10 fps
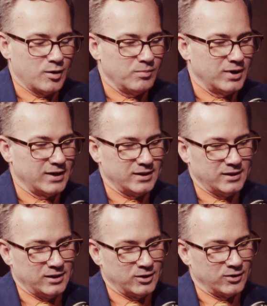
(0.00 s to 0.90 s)
but
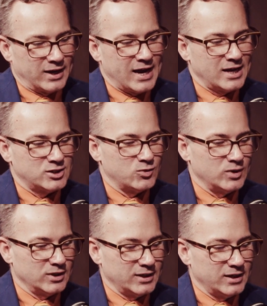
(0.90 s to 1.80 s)
the cast
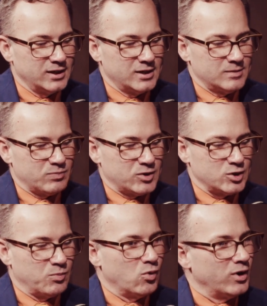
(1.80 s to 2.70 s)
really
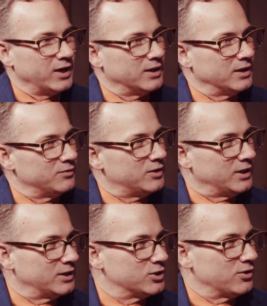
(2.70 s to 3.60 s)
supporting and lifting
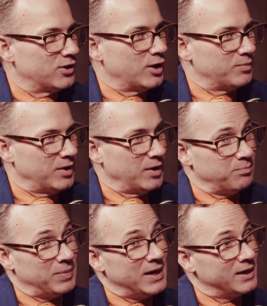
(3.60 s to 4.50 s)
each other up,
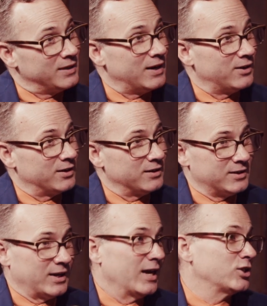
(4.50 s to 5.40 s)
and being there
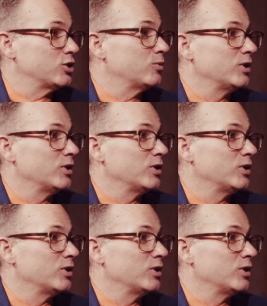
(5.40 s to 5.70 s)
to catch you when